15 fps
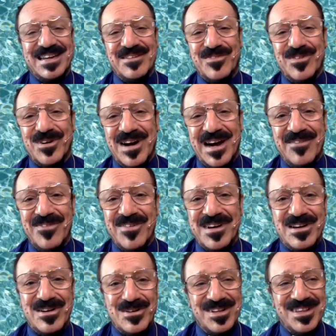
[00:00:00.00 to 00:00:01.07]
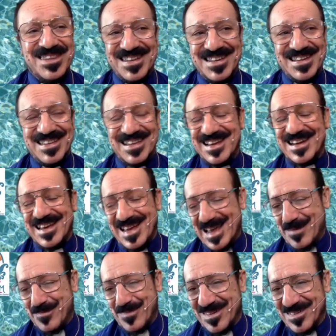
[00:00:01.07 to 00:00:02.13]
for every good thing that
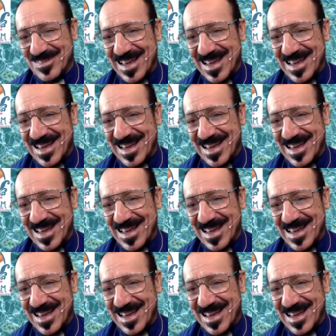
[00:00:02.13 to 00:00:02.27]
happens.